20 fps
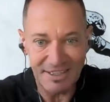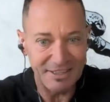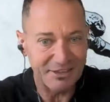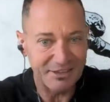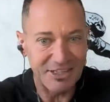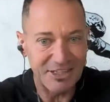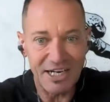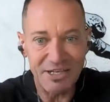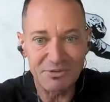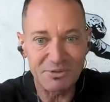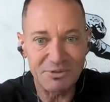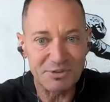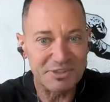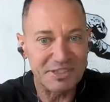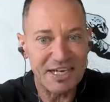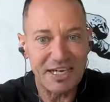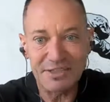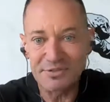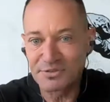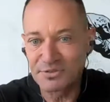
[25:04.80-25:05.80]
like an hour
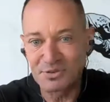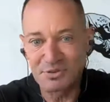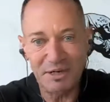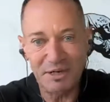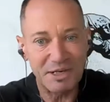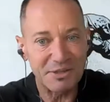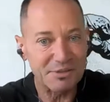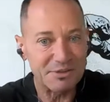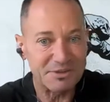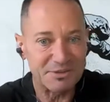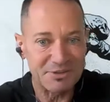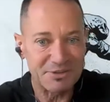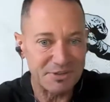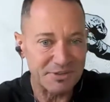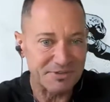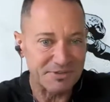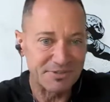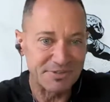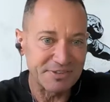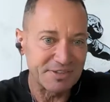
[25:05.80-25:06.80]
and a half, 2 hours
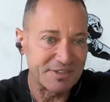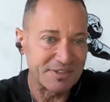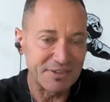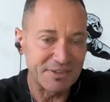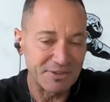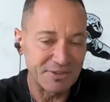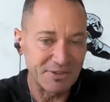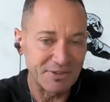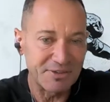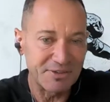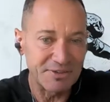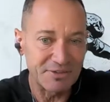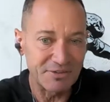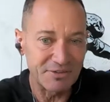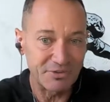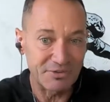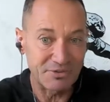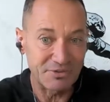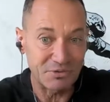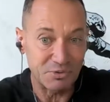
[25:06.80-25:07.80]
of
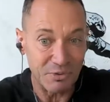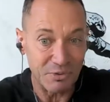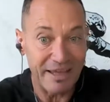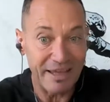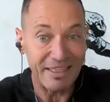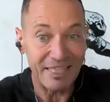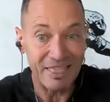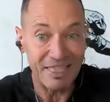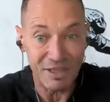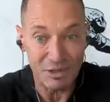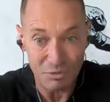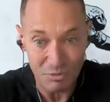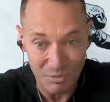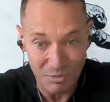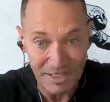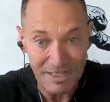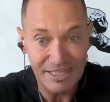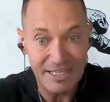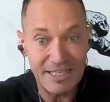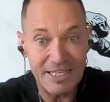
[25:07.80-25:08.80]
strength
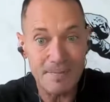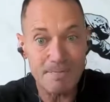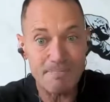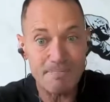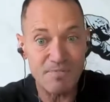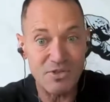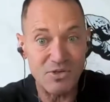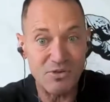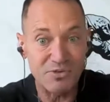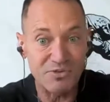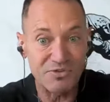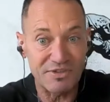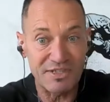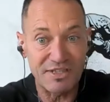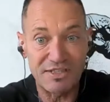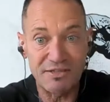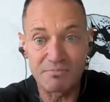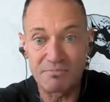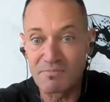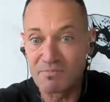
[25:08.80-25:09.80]
training
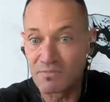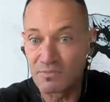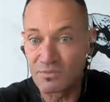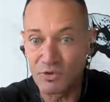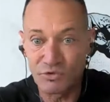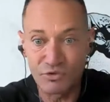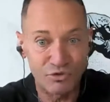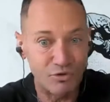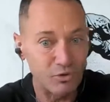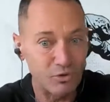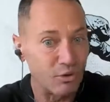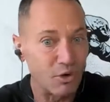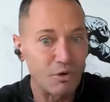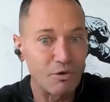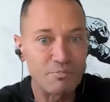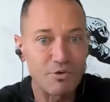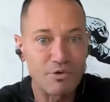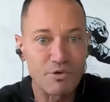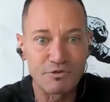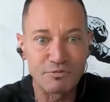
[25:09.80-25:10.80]
using
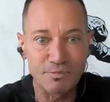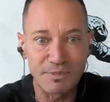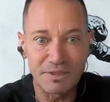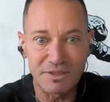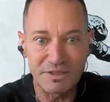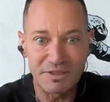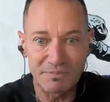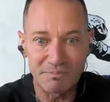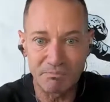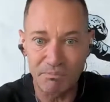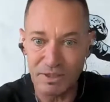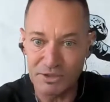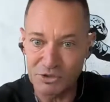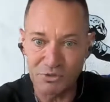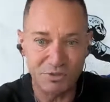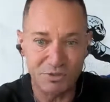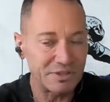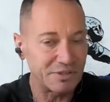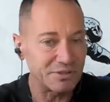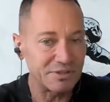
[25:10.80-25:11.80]
slow movement, but
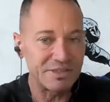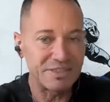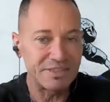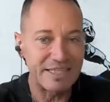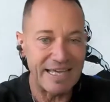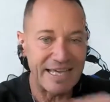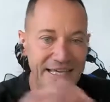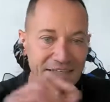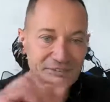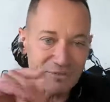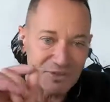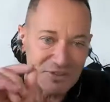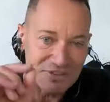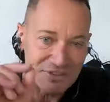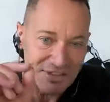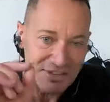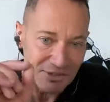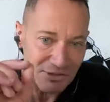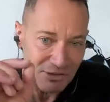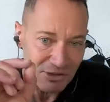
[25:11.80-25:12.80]
triggering every
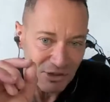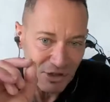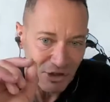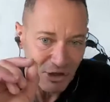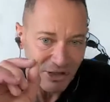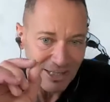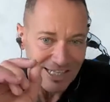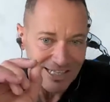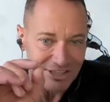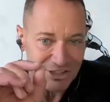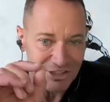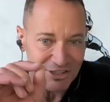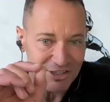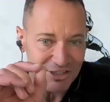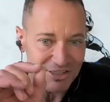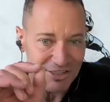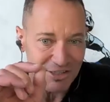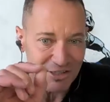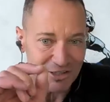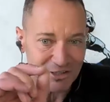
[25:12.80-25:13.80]
single
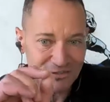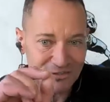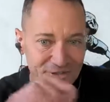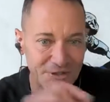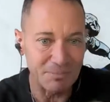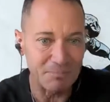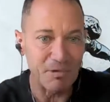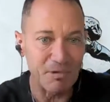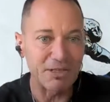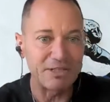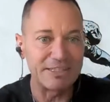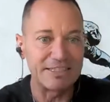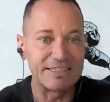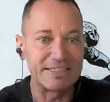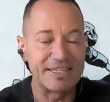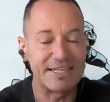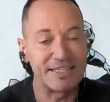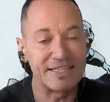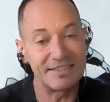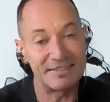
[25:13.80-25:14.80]
connection of the
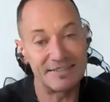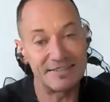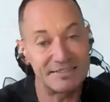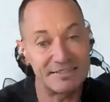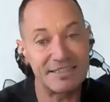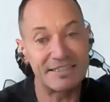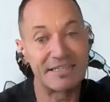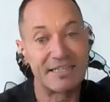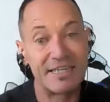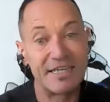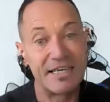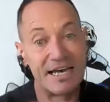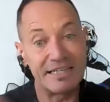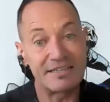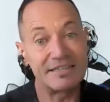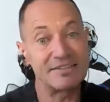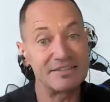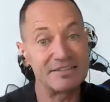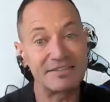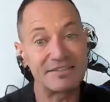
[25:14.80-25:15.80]
body. And this is it.
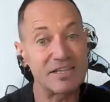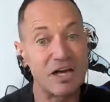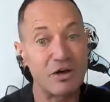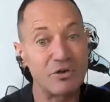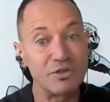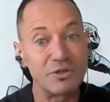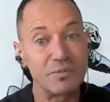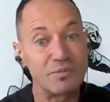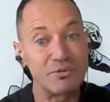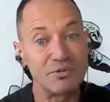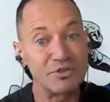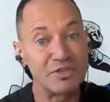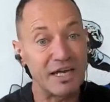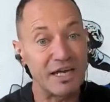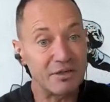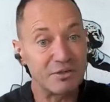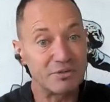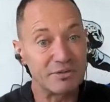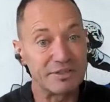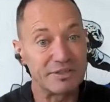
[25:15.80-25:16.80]
And this is how you burn
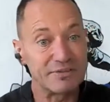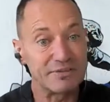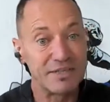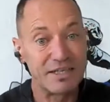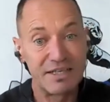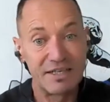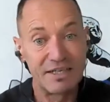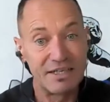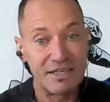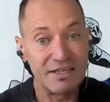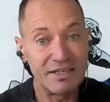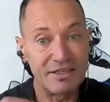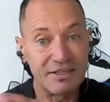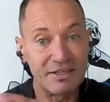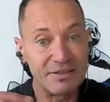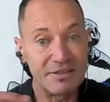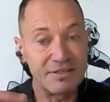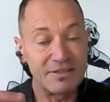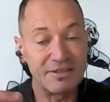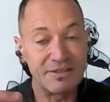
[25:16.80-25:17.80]
calories.
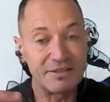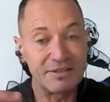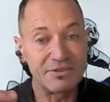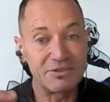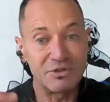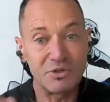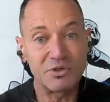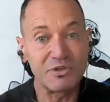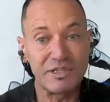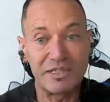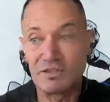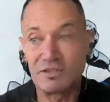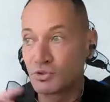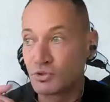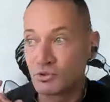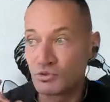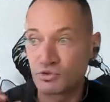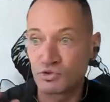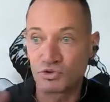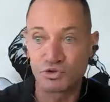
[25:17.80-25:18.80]
You don't need
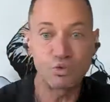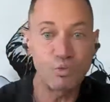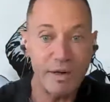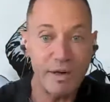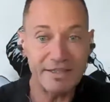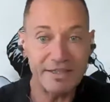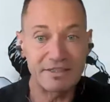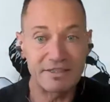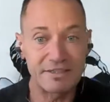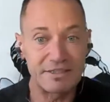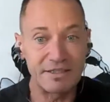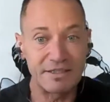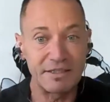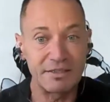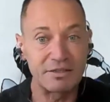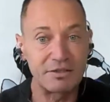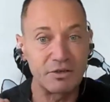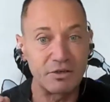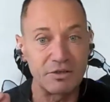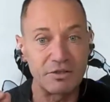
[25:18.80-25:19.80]
to sweat.
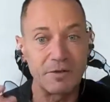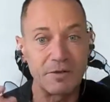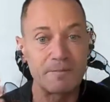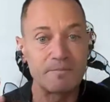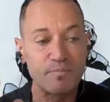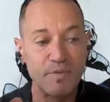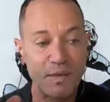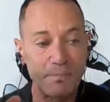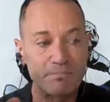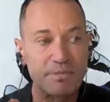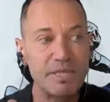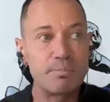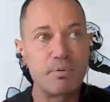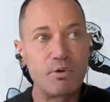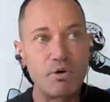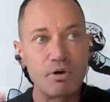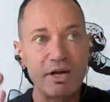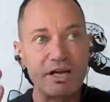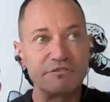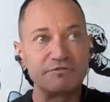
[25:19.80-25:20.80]
The
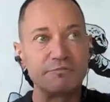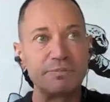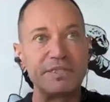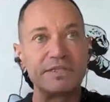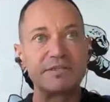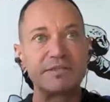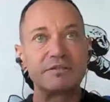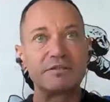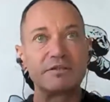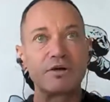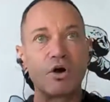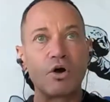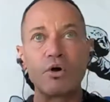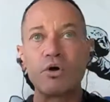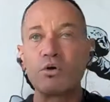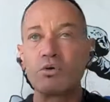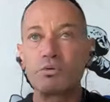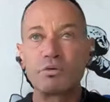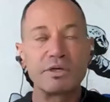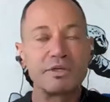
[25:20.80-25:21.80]
people have been
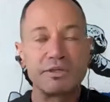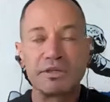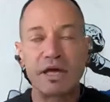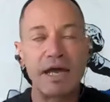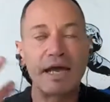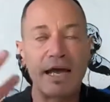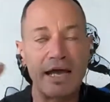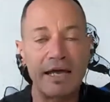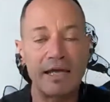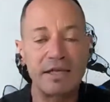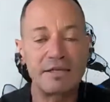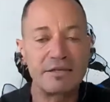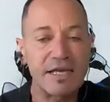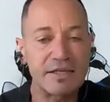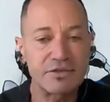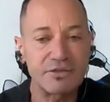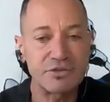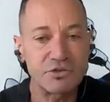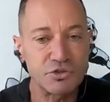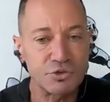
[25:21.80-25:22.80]
always, and
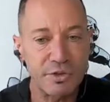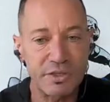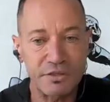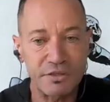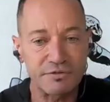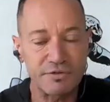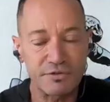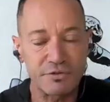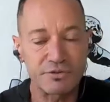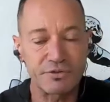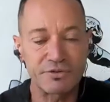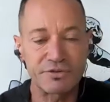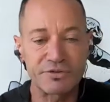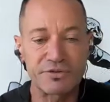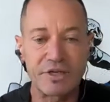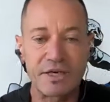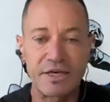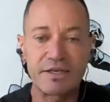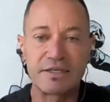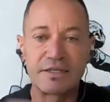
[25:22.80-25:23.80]
that's a trend of our
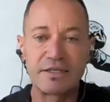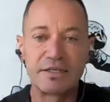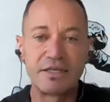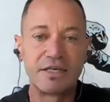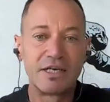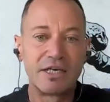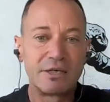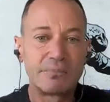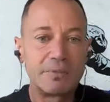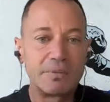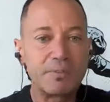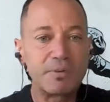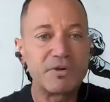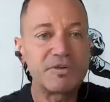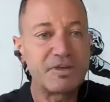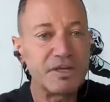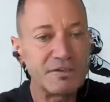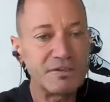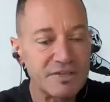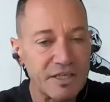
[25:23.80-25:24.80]
society. People
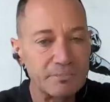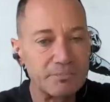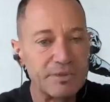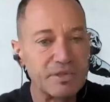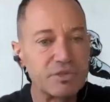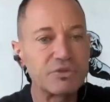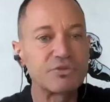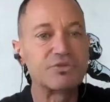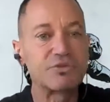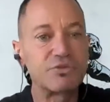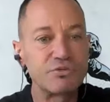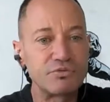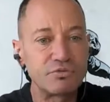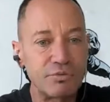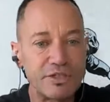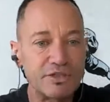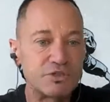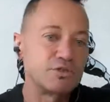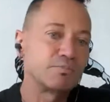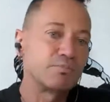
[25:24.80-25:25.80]
think that because you
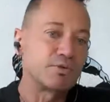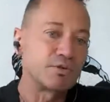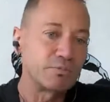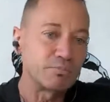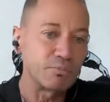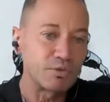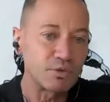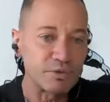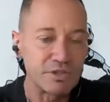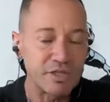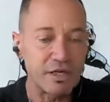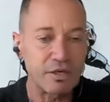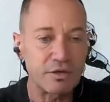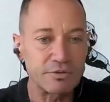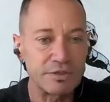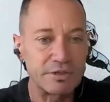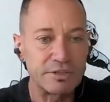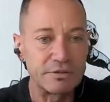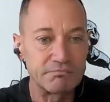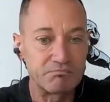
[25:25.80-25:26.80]
sweat, you burn more
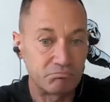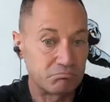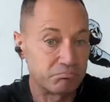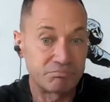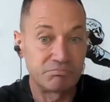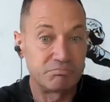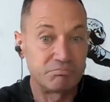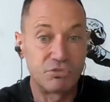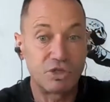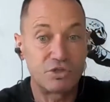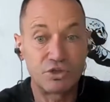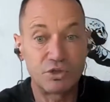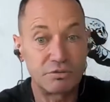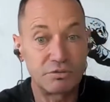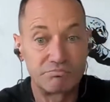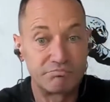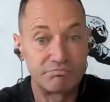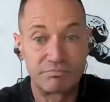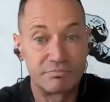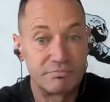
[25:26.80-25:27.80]
calorie. Not true.